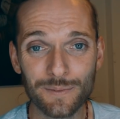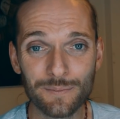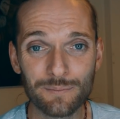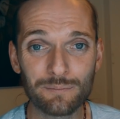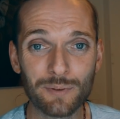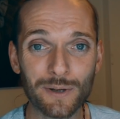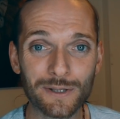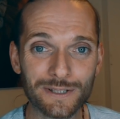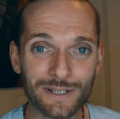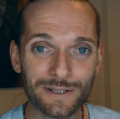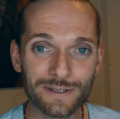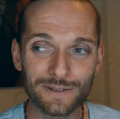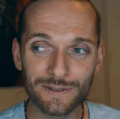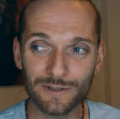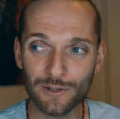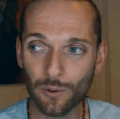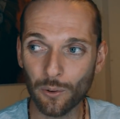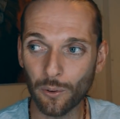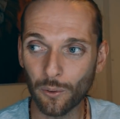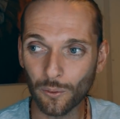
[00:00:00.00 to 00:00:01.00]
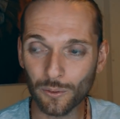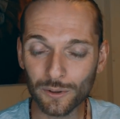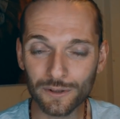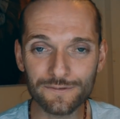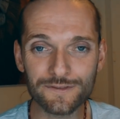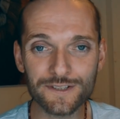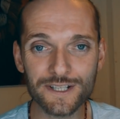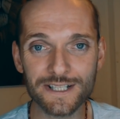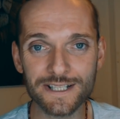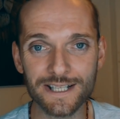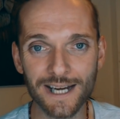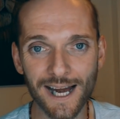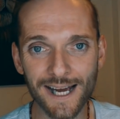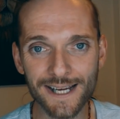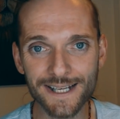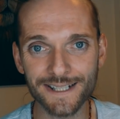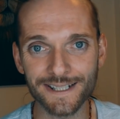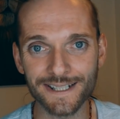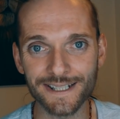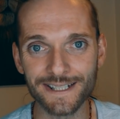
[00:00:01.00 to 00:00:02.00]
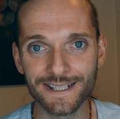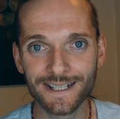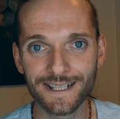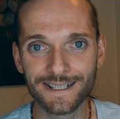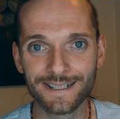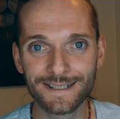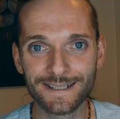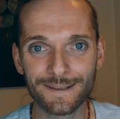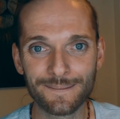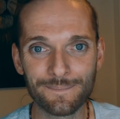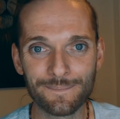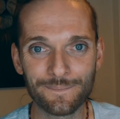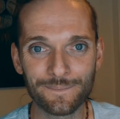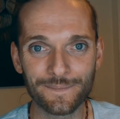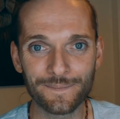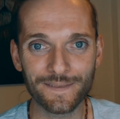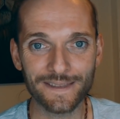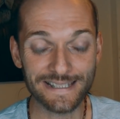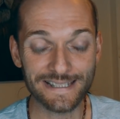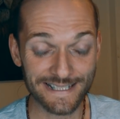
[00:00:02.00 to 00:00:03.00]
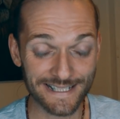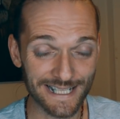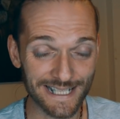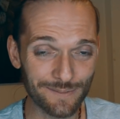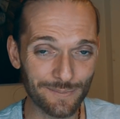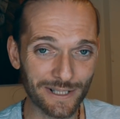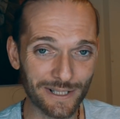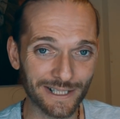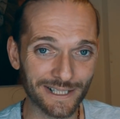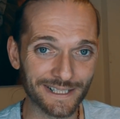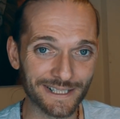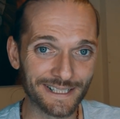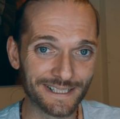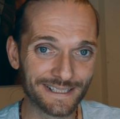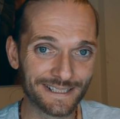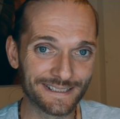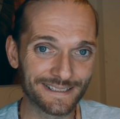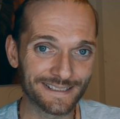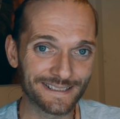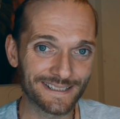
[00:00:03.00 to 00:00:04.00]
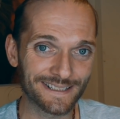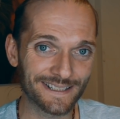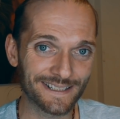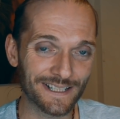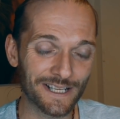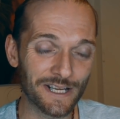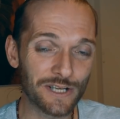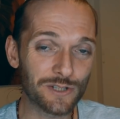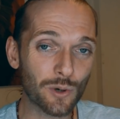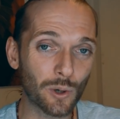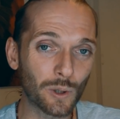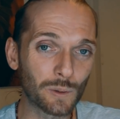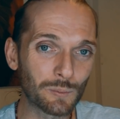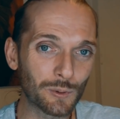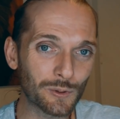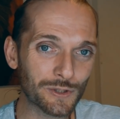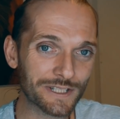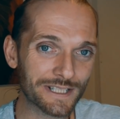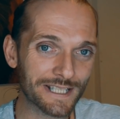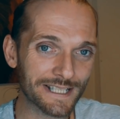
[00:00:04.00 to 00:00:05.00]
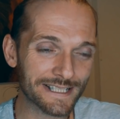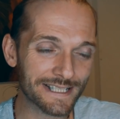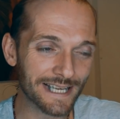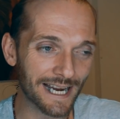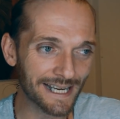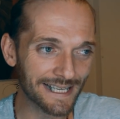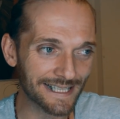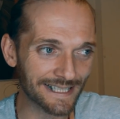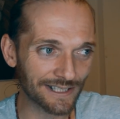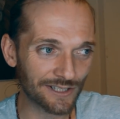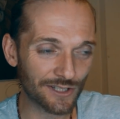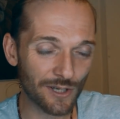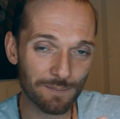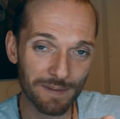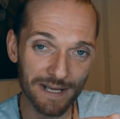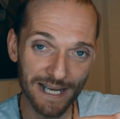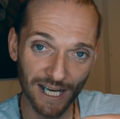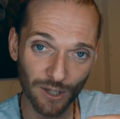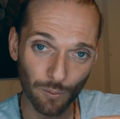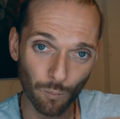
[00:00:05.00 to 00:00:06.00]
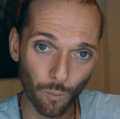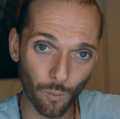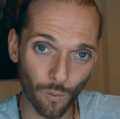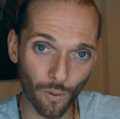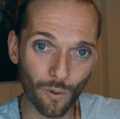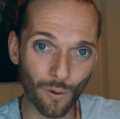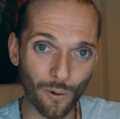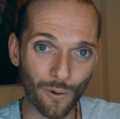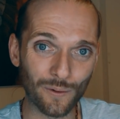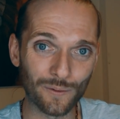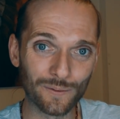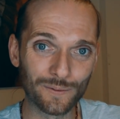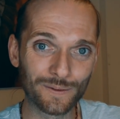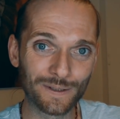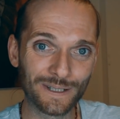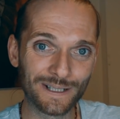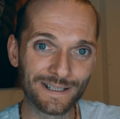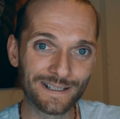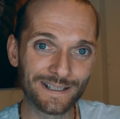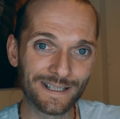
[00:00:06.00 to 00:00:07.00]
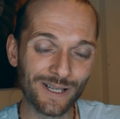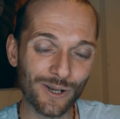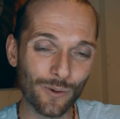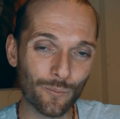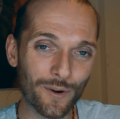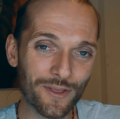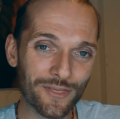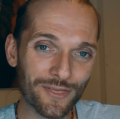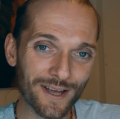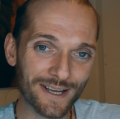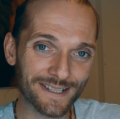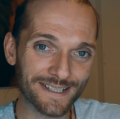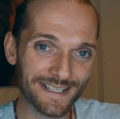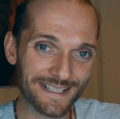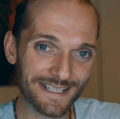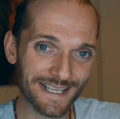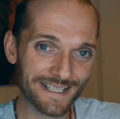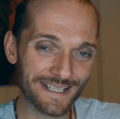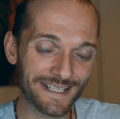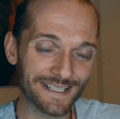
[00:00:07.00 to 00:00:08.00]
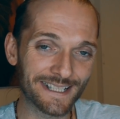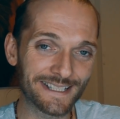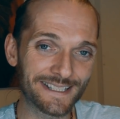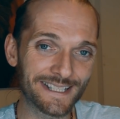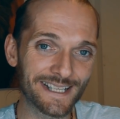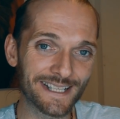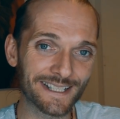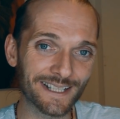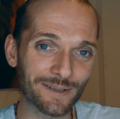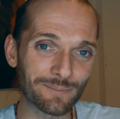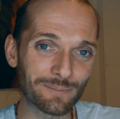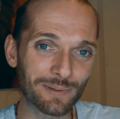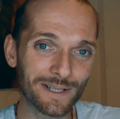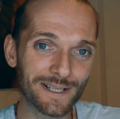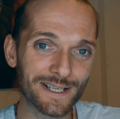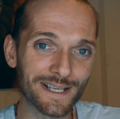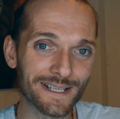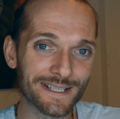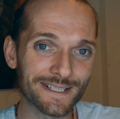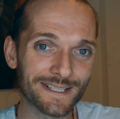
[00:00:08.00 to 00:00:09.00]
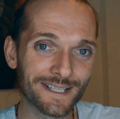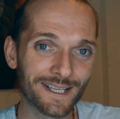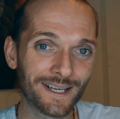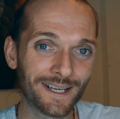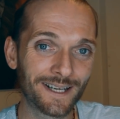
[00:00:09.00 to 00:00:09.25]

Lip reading: But the whole of society, seemingly, is almost designed to be at war with that necessity taking place.